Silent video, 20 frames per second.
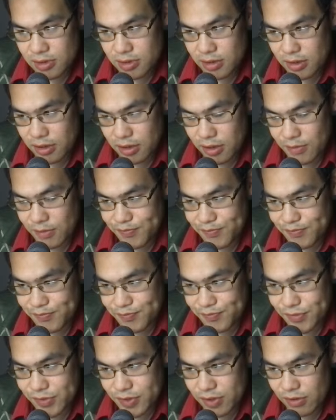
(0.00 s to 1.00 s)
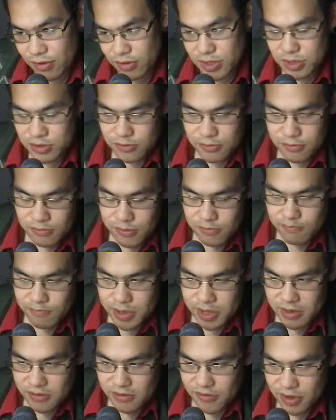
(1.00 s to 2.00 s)
also
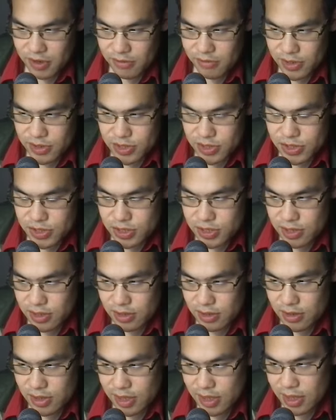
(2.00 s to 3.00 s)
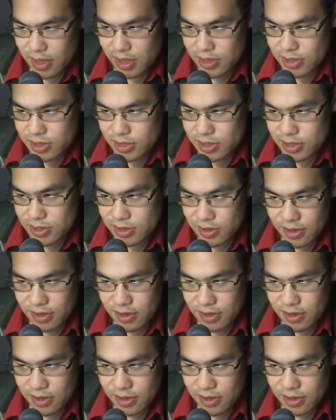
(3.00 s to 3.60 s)
being very much against,